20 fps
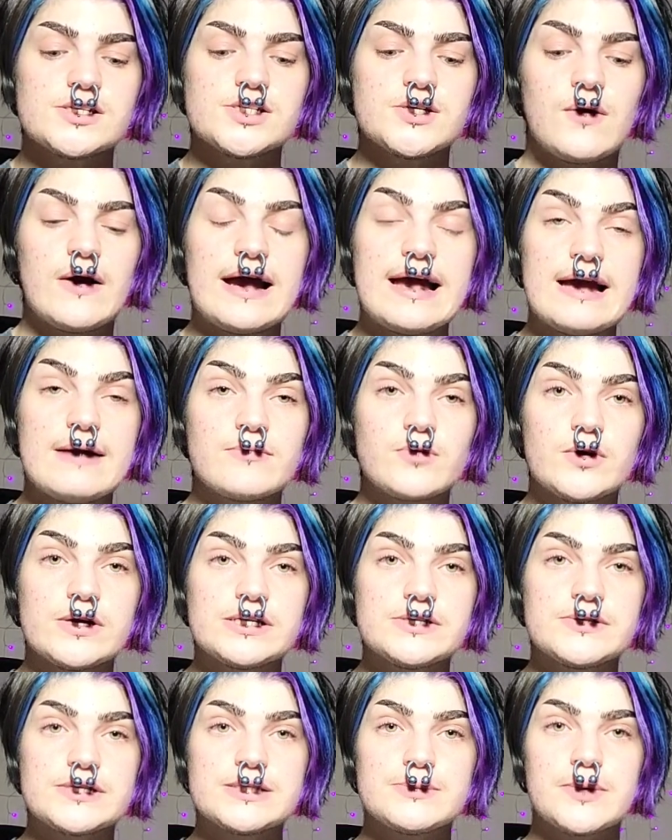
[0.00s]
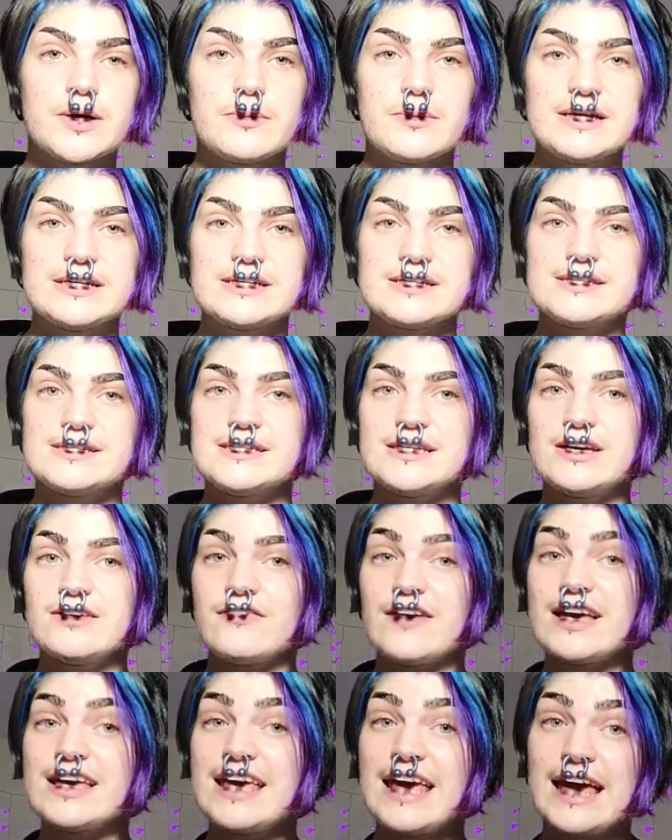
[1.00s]
So I am going to experiment and see
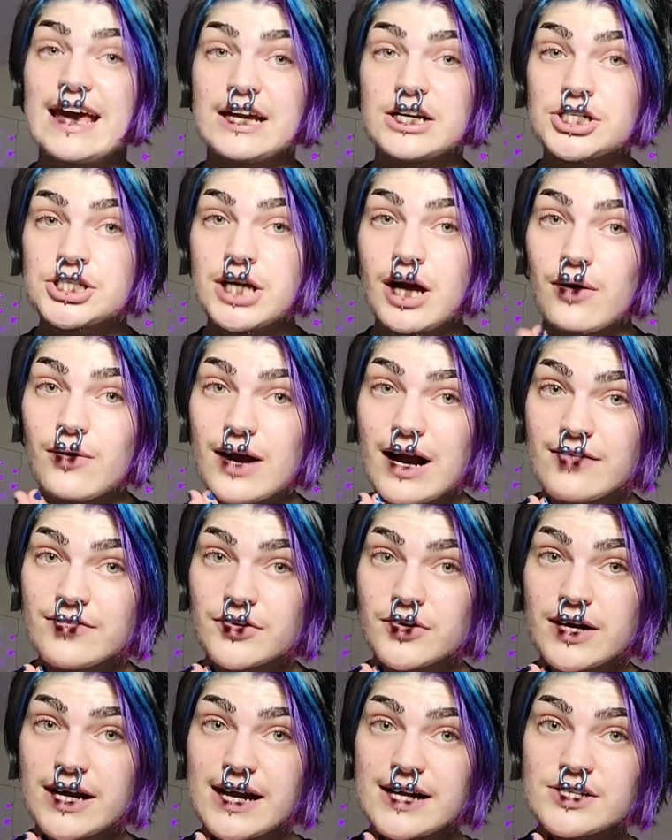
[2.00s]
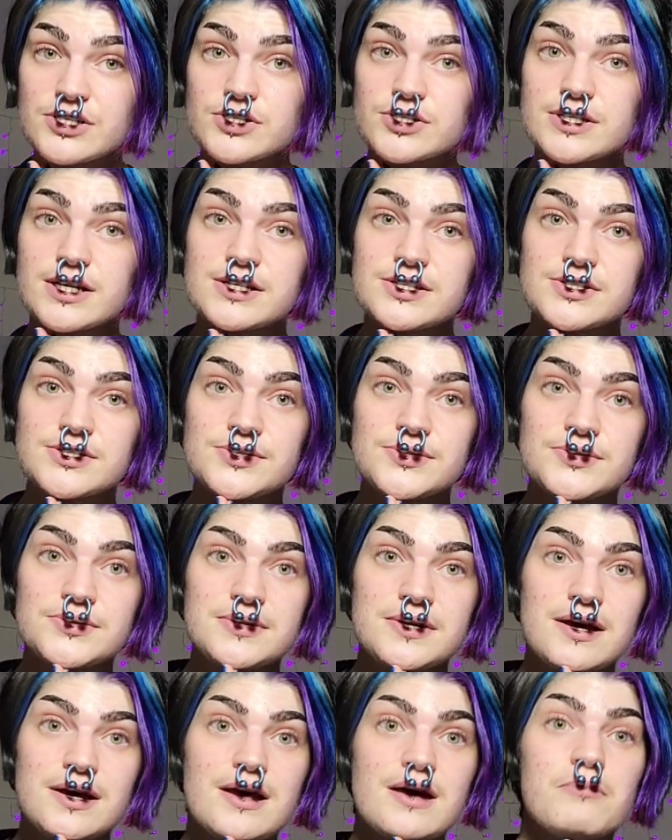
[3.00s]
if I can shower after I exercise
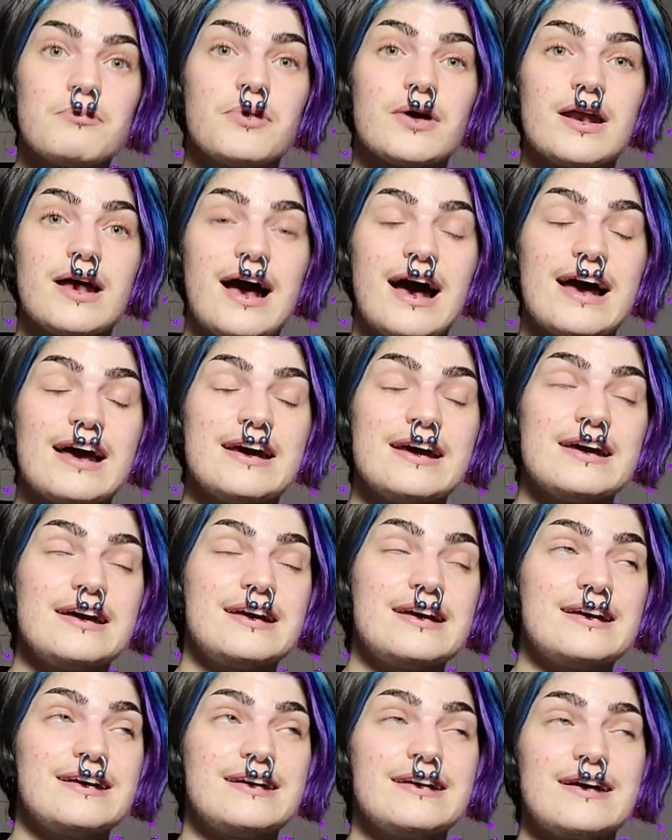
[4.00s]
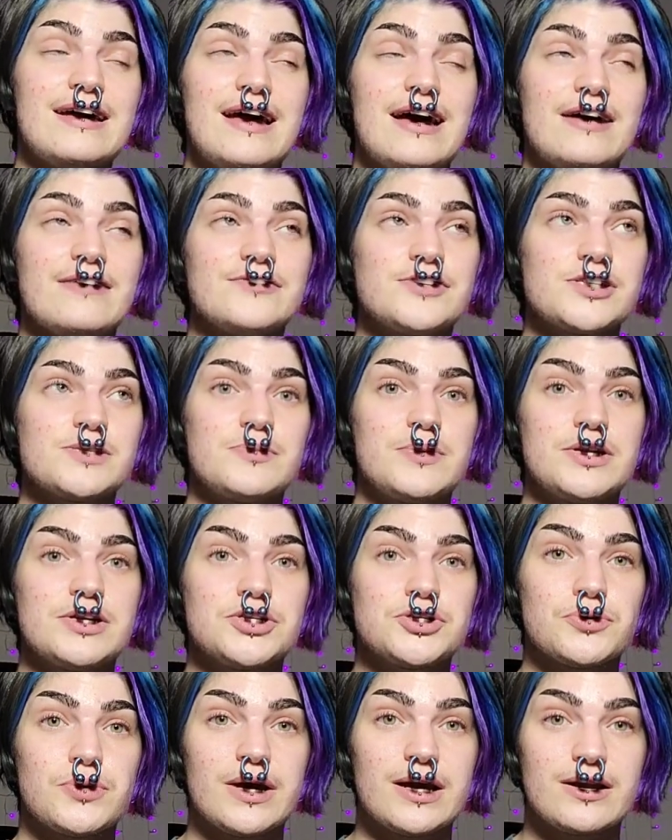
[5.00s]
soon, but I have just been
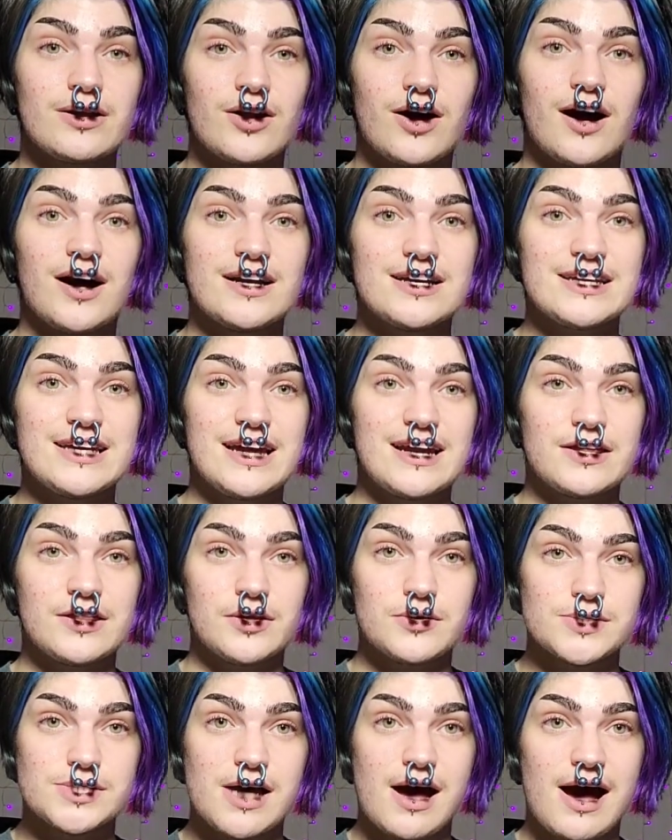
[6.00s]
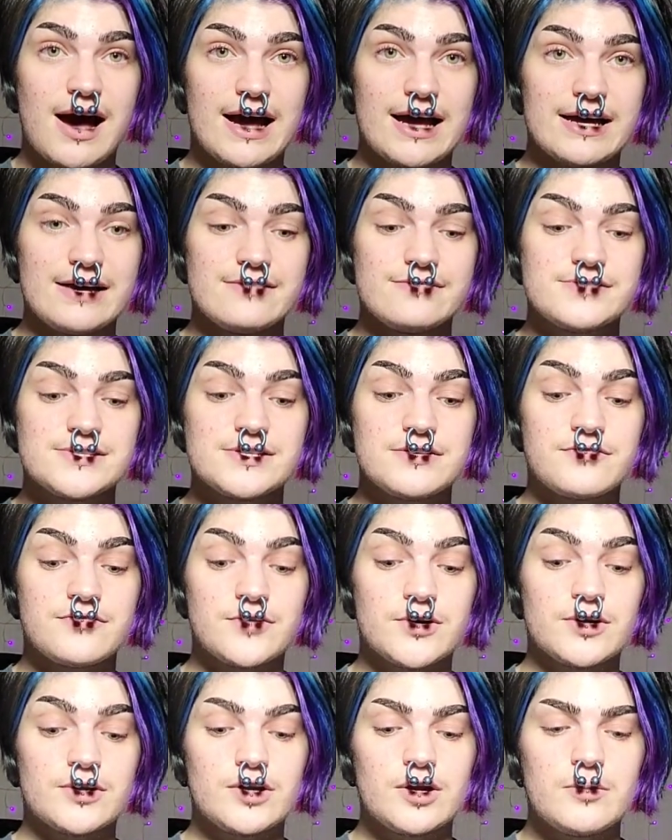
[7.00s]
enjoying not getting those hives
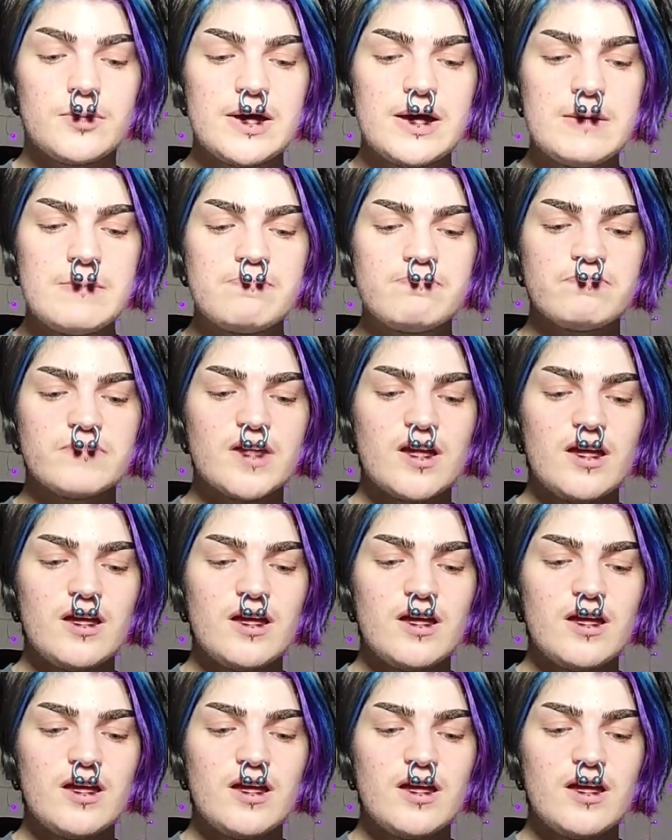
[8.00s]
for a little bit.